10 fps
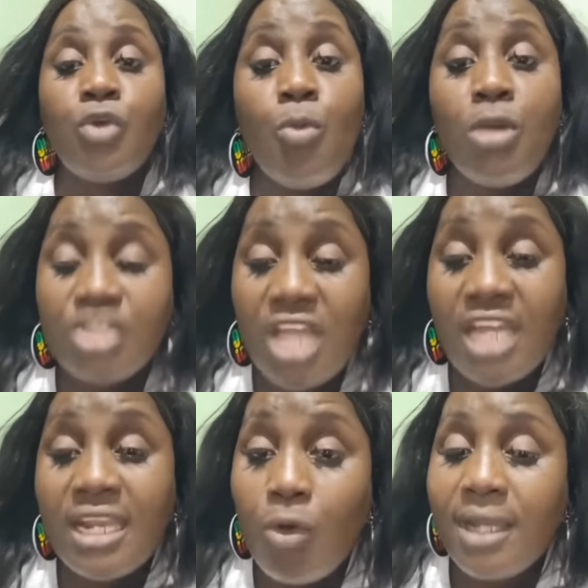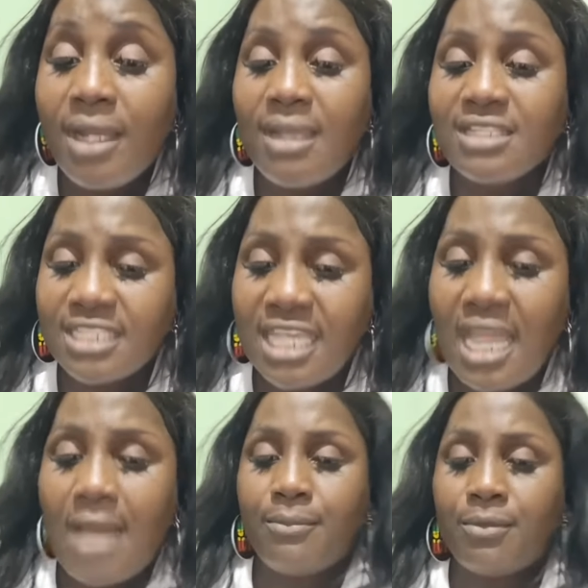how much other woman him a
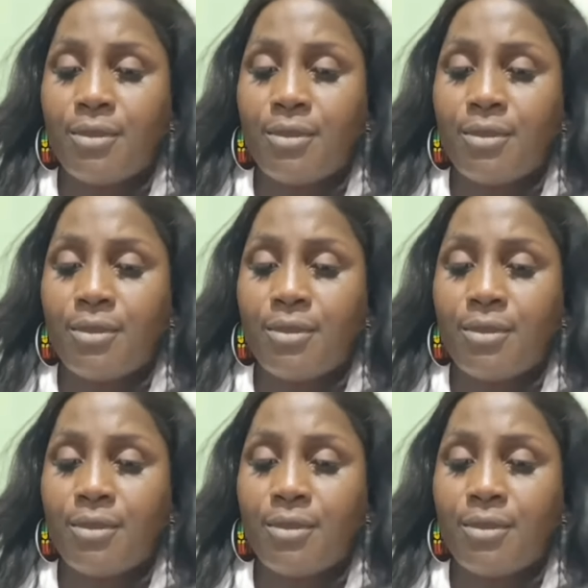scam.